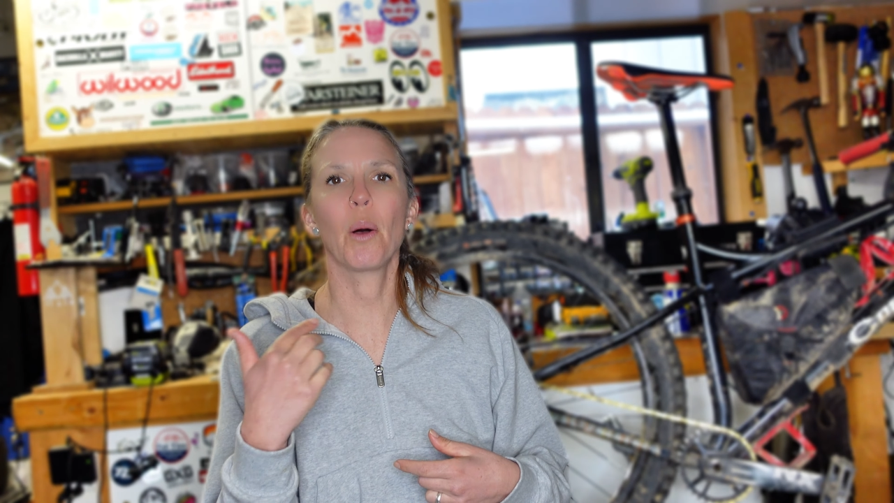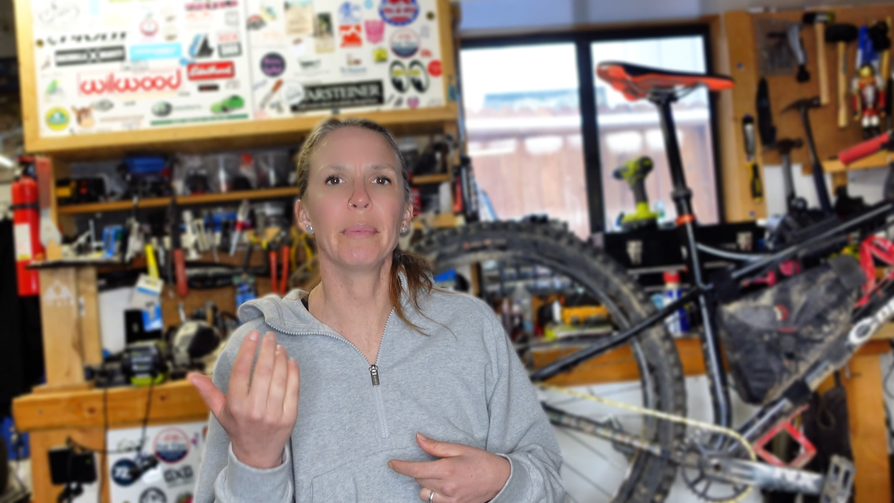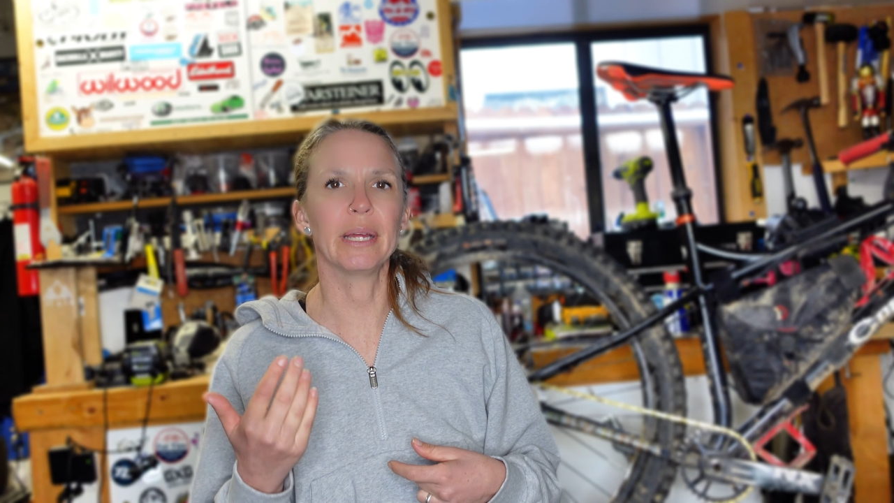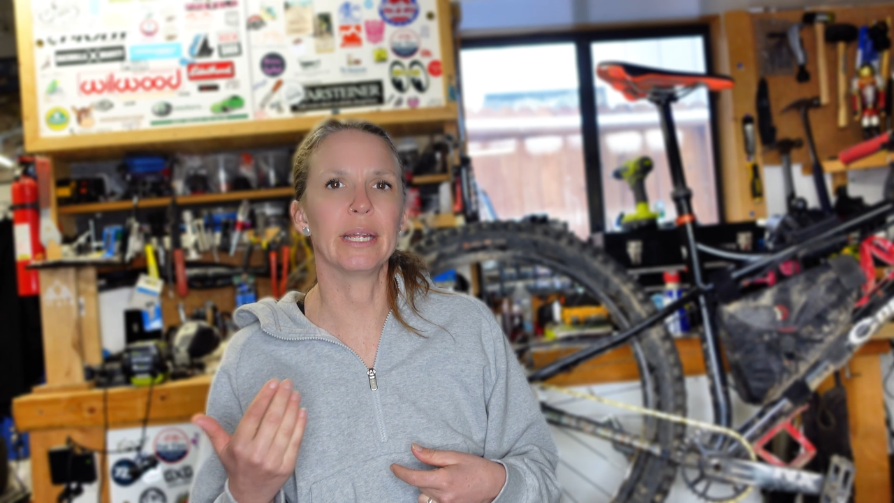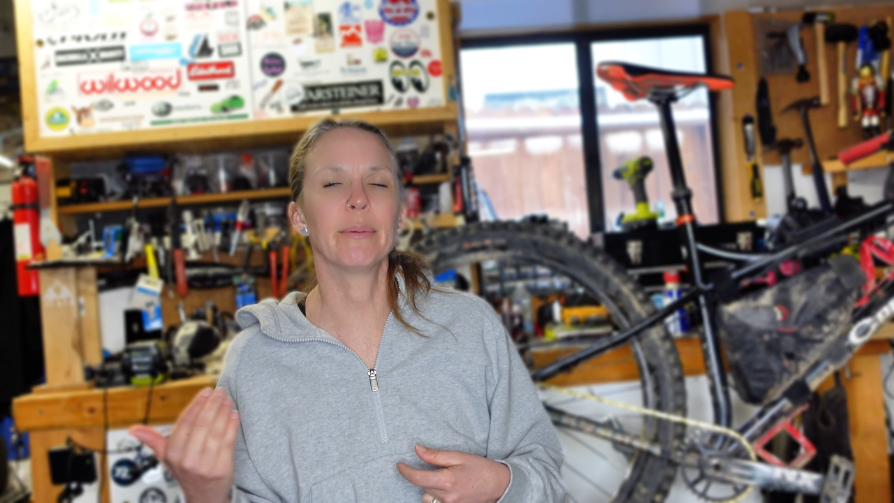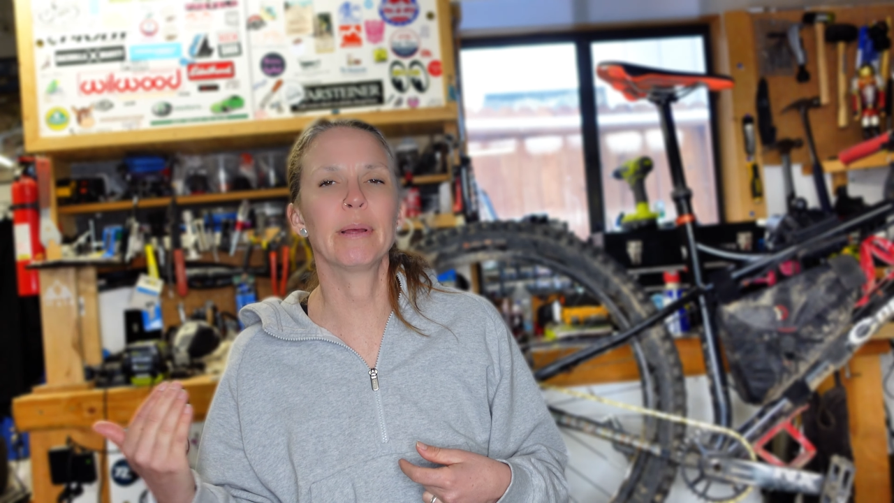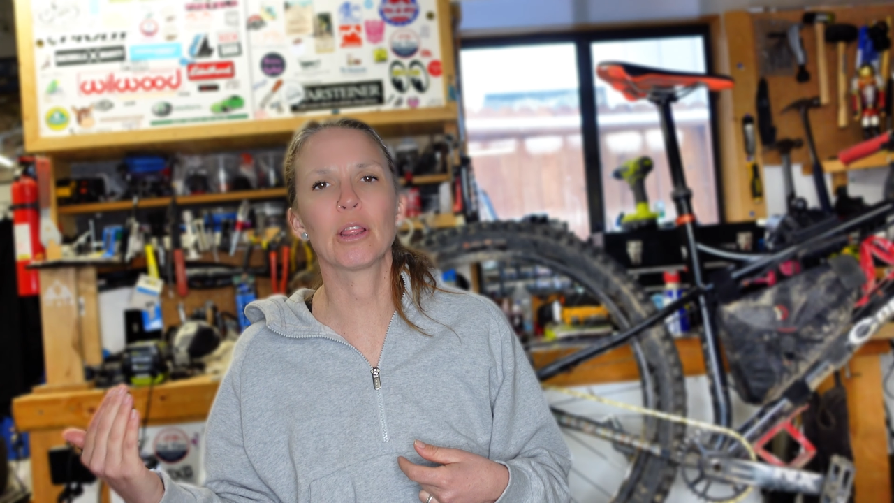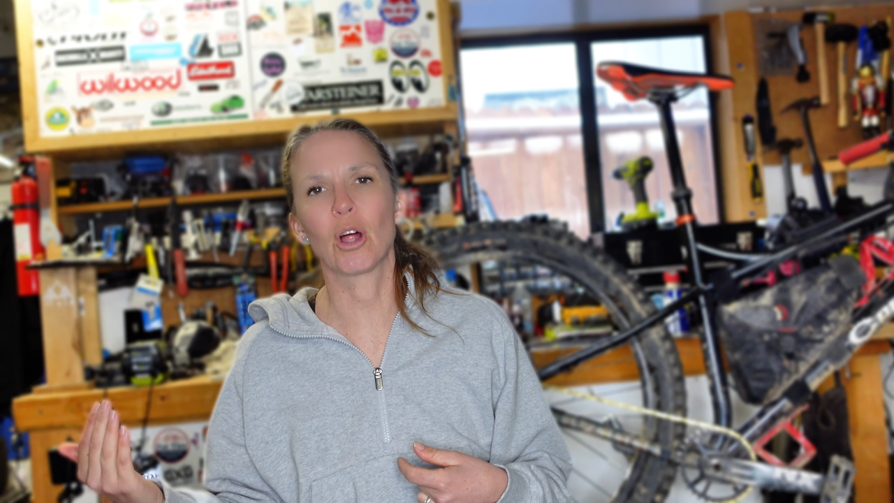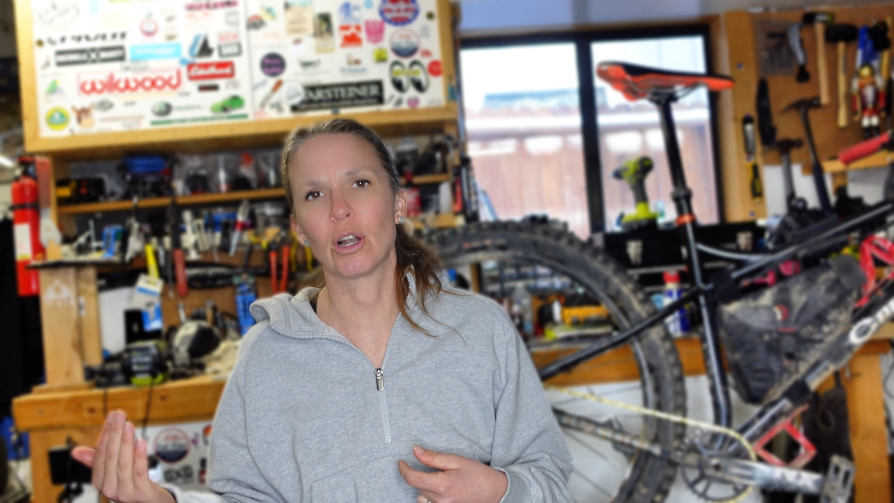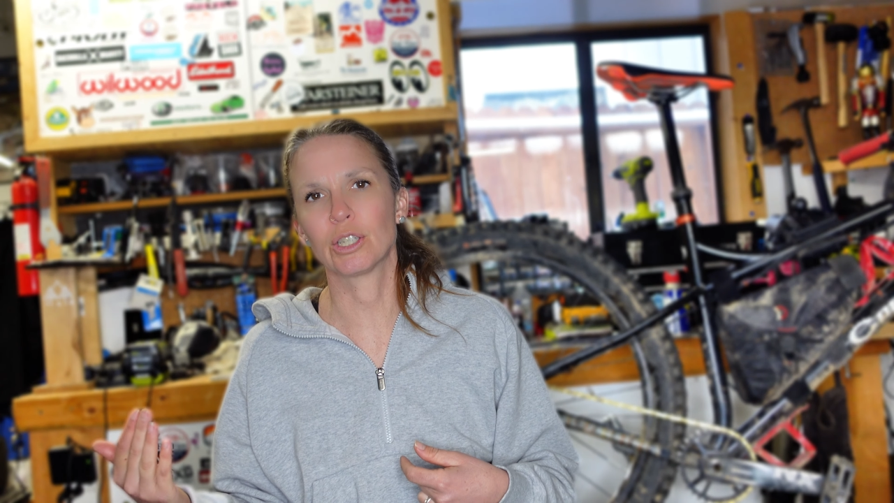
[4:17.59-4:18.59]
medium, and
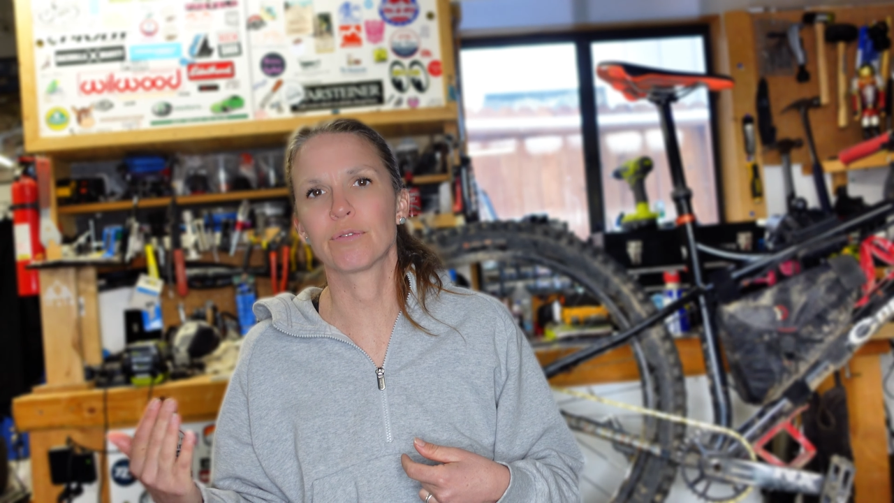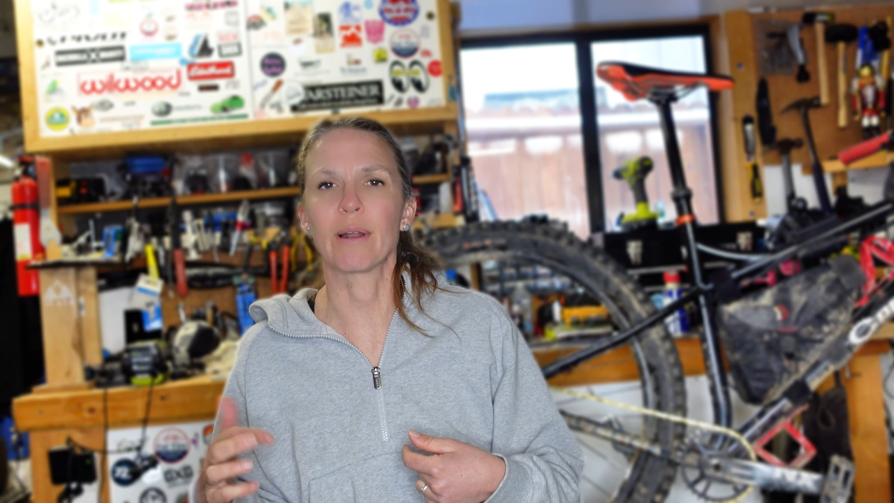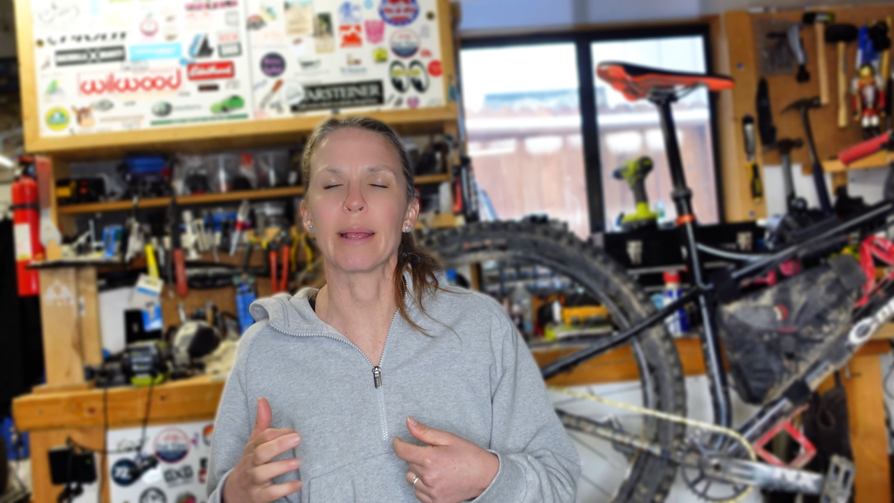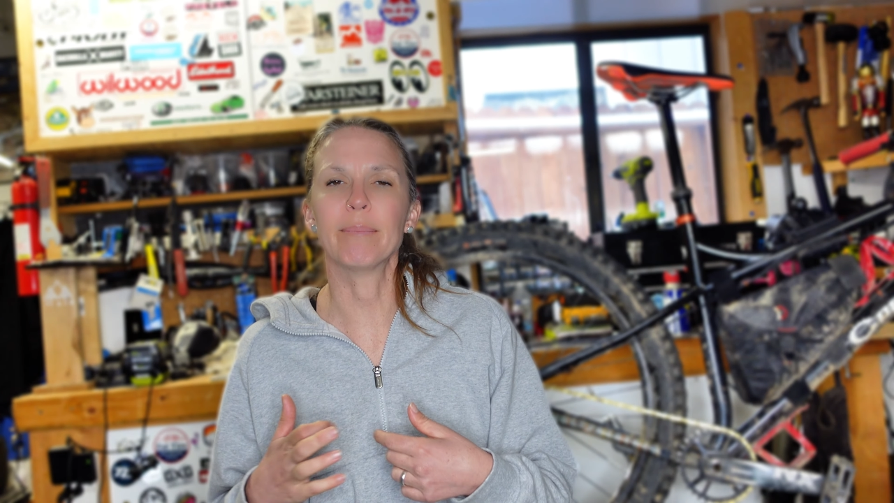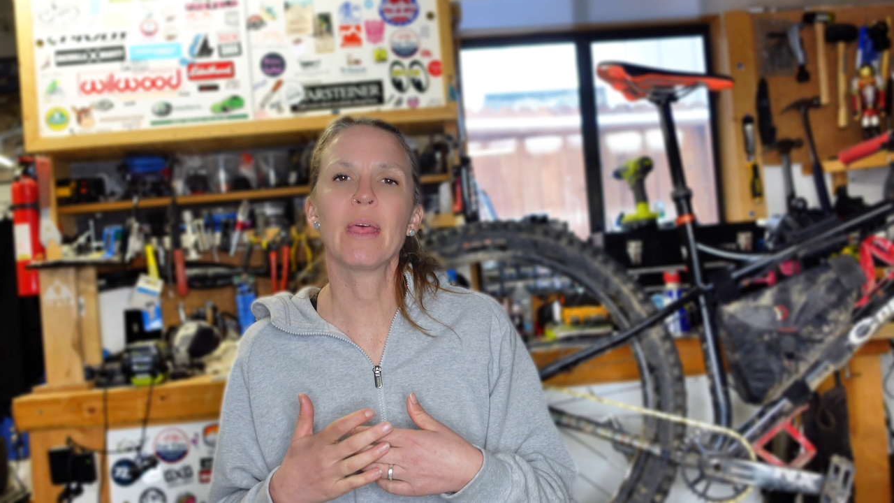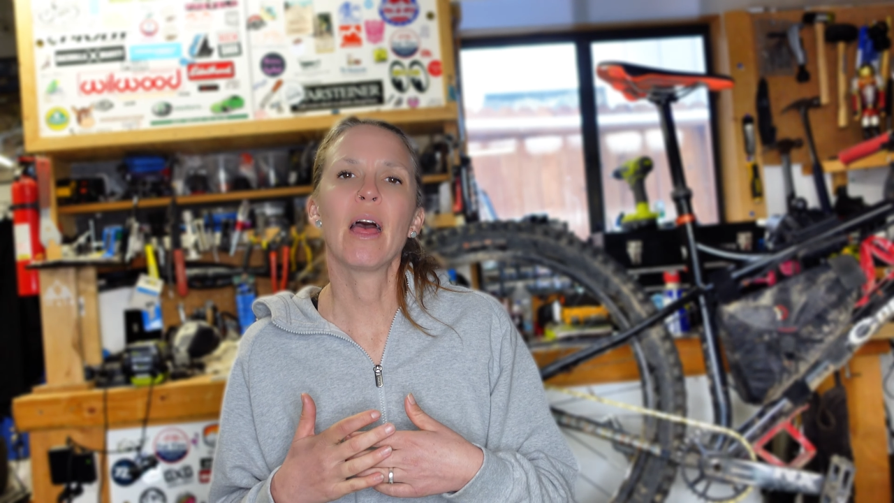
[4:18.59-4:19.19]
large frame,